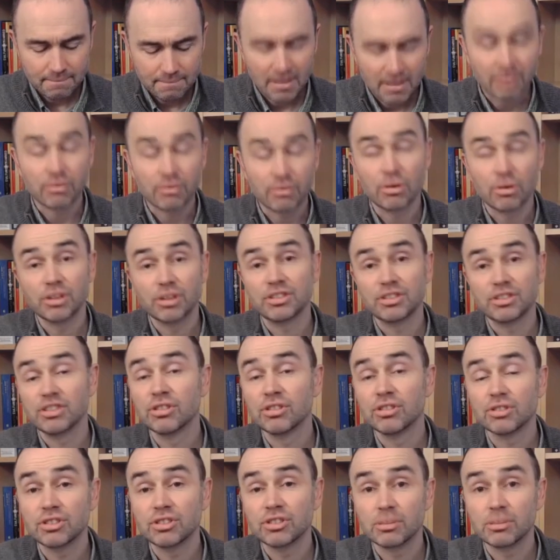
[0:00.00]
If we're honest, it's
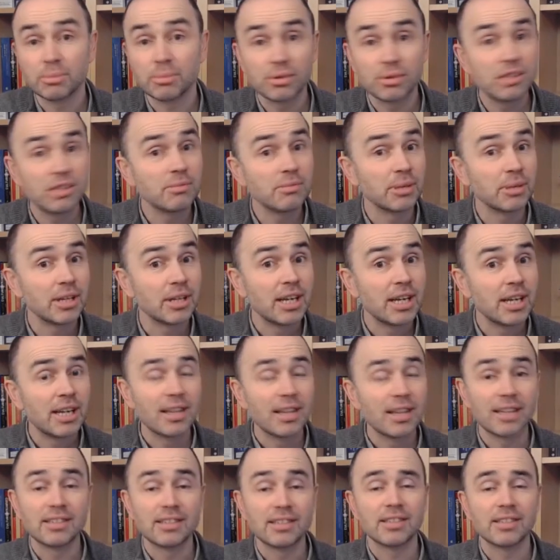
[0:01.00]
not just a bereavement
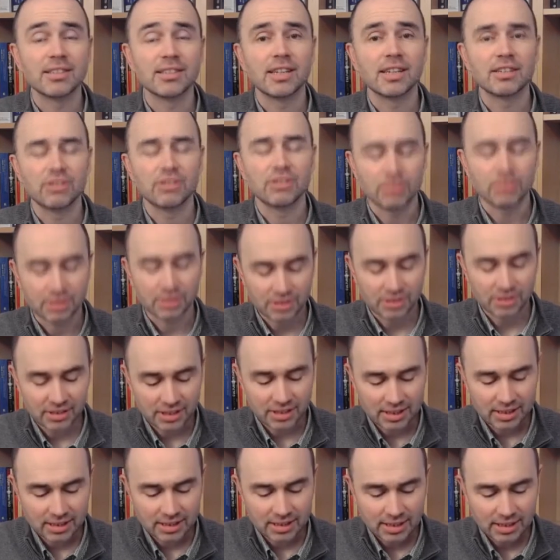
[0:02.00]
that does that to us, is
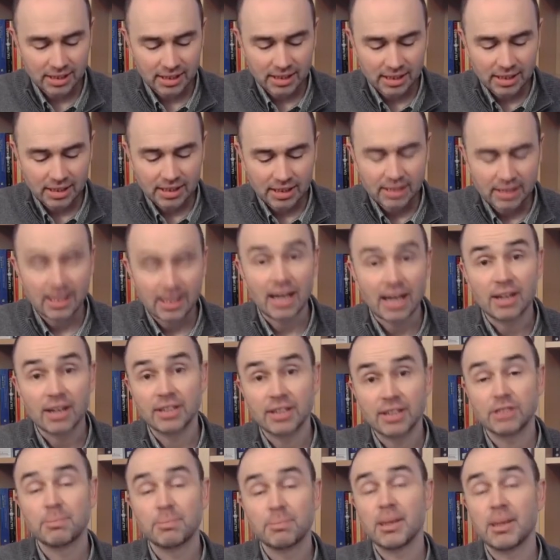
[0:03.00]
it? That
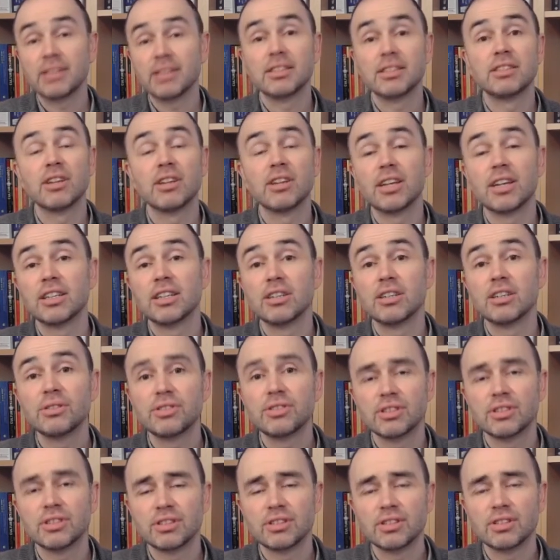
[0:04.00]
unexpected
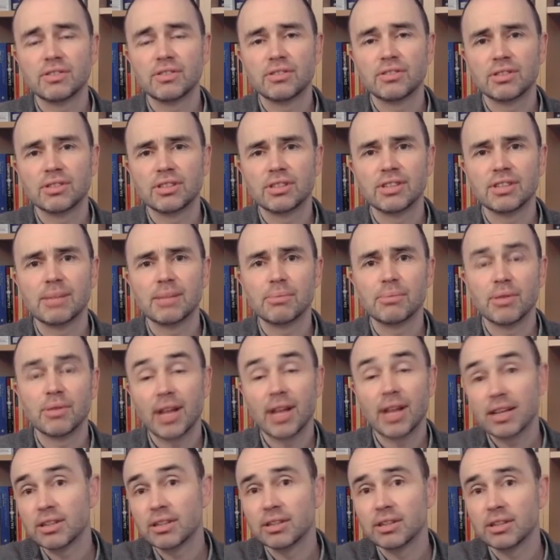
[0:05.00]
diagnosis, for example,
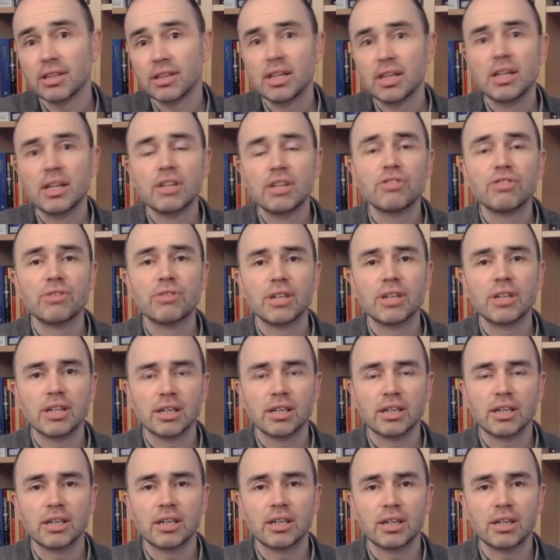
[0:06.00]
that can
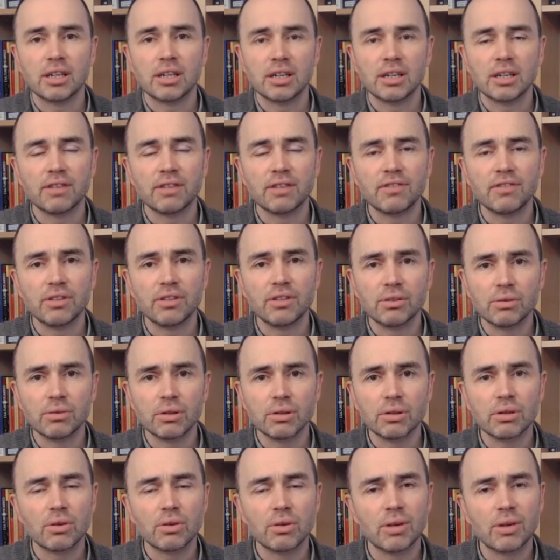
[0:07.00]
trigger a few
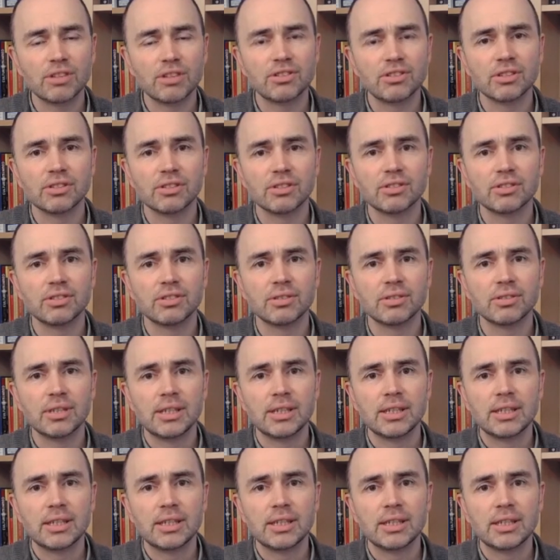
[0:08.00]
questions.